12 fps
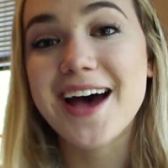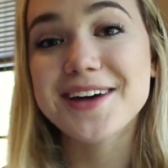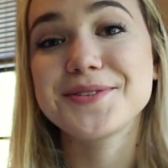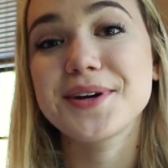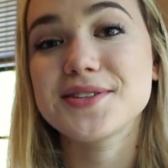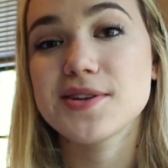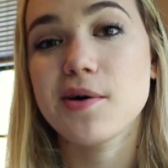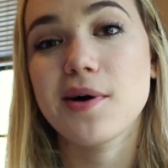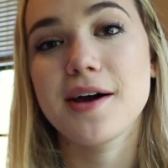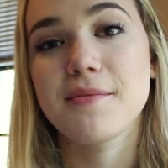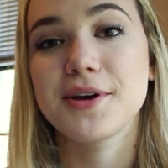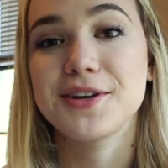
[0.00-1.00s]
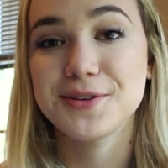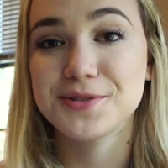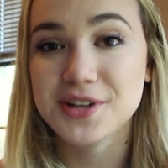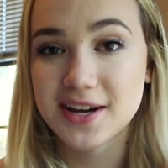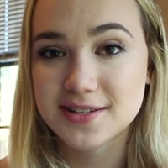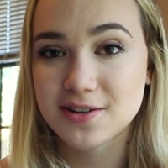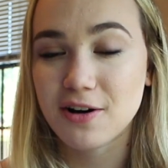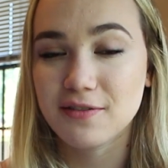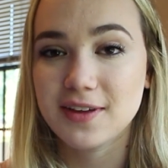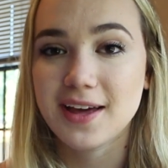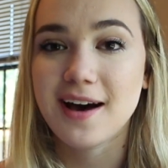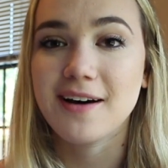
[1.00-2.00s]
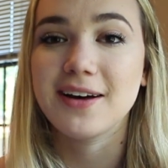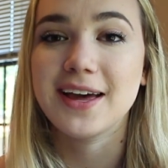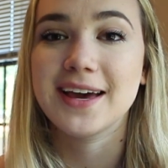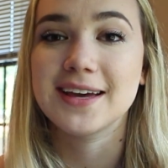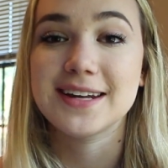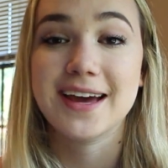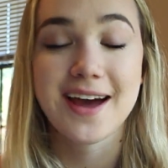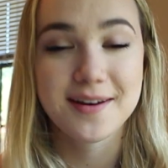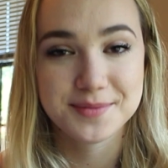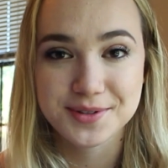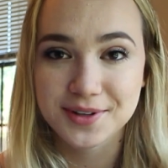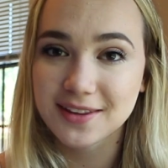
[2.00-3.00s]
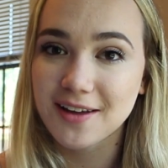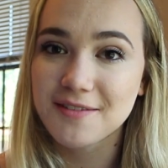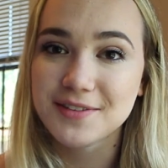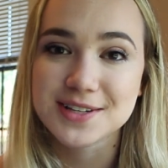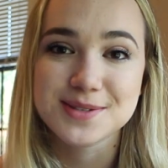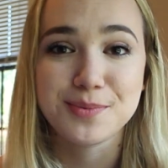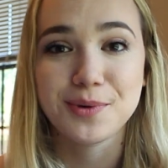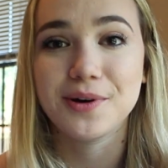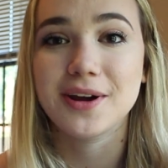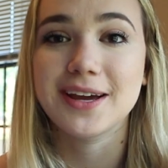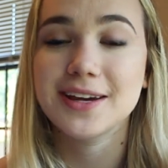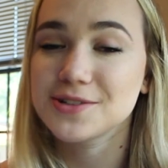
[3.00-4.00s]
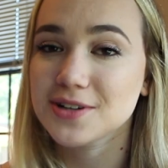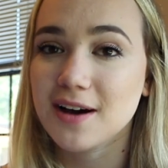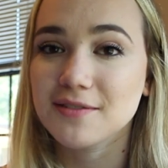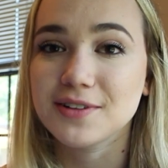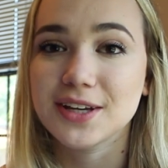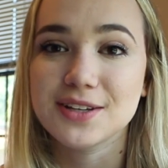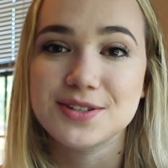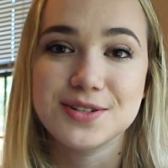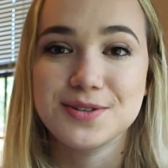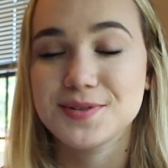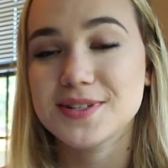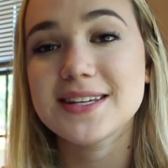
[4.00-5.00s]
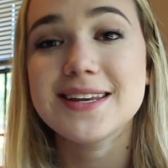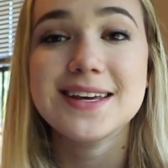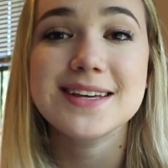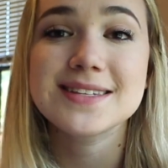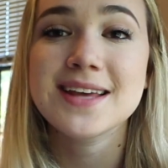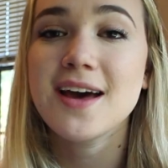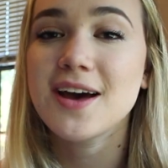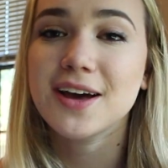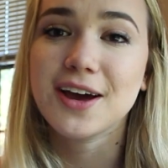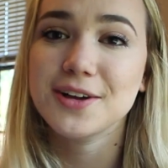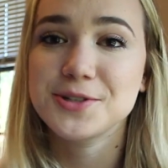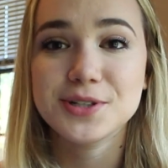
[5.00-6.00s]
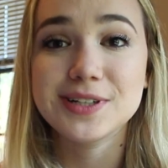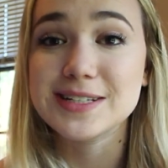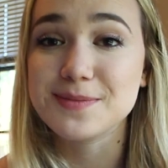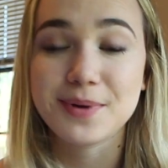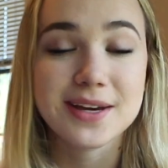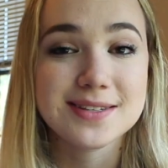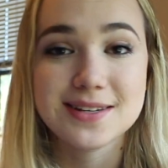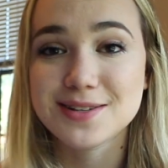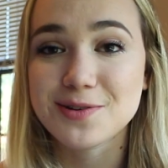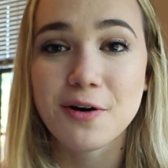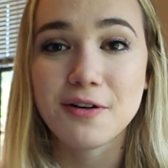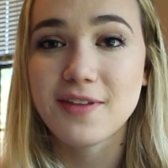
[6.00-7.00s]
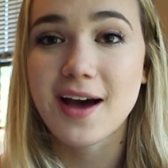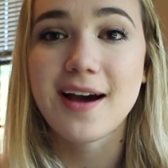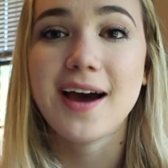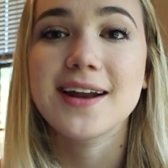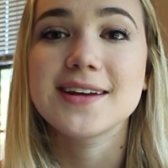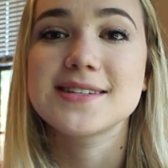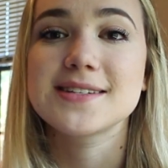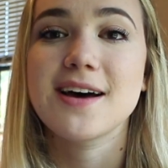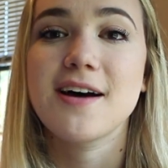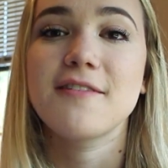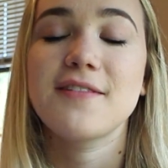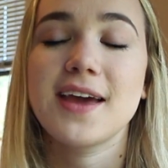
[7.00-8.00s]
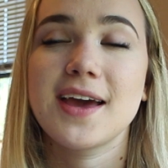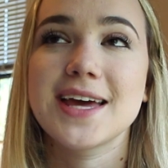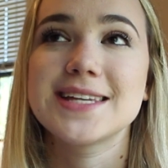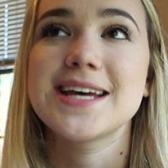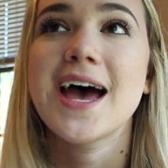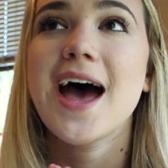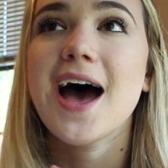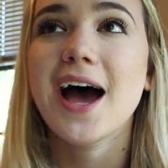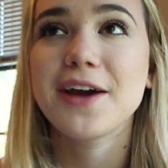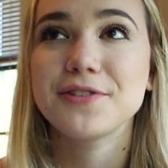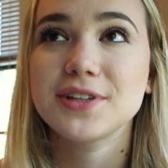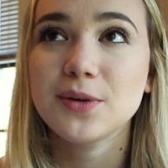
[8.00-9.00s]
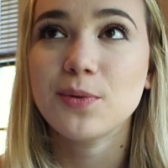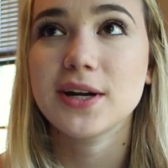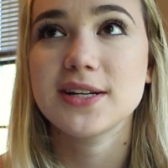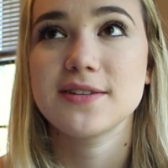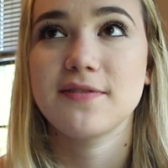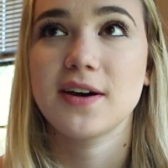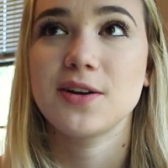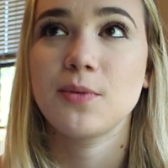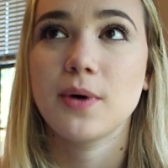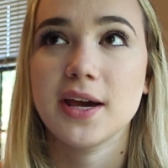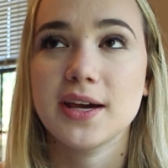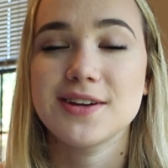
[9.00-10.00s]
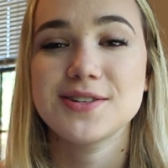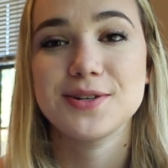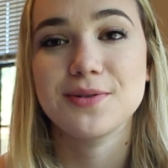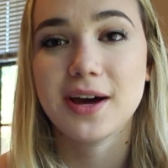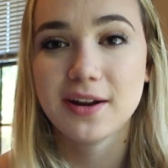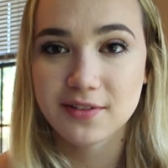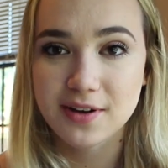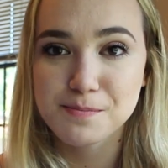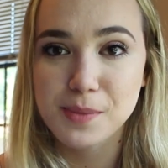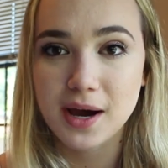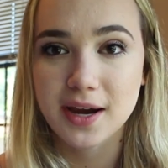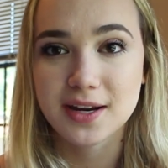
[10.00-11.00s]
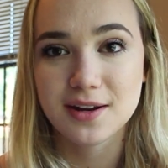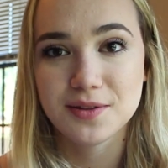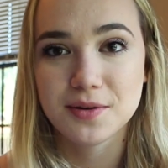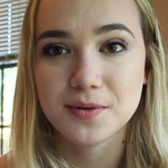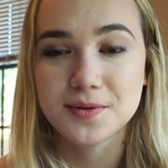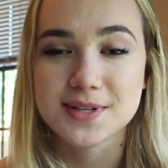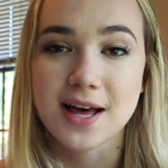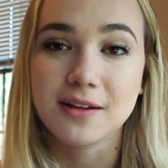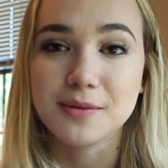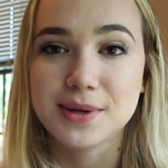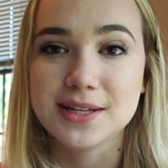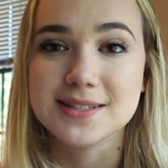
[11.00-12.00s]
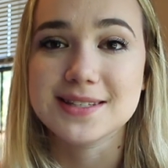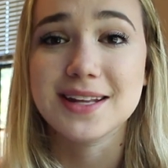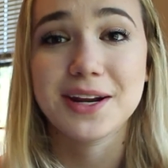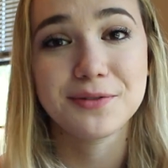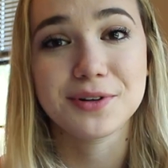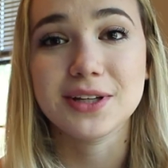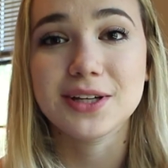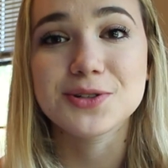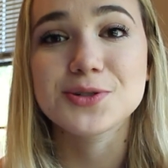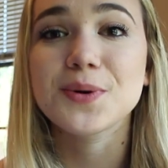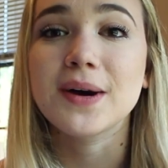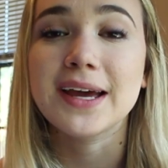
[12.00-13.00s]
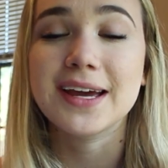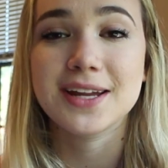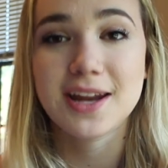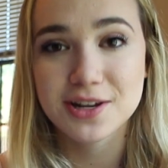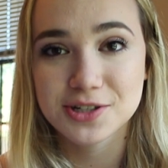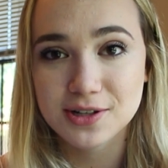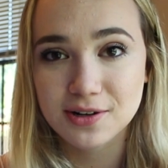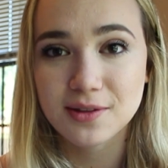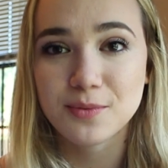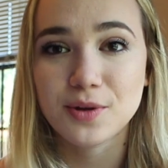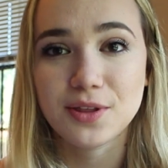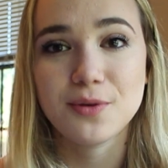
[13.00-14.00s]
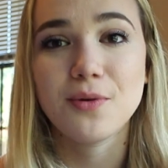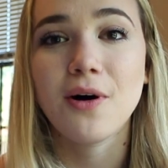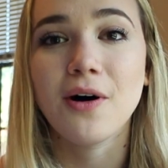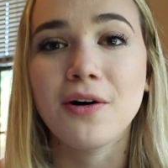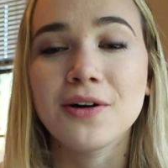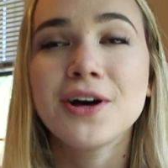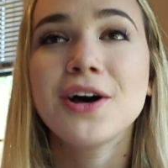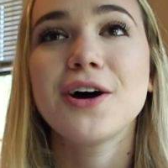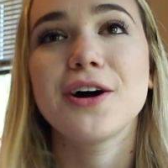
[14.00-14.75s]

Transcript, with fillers: As you guys know, I am a huge iced coffee gal and I absolutely love exploring and traveling to new cities, countries, places, all of that kind of stuff. And I really wanted to find a way to kind of combine those elements that I really enjoy and share them with you all.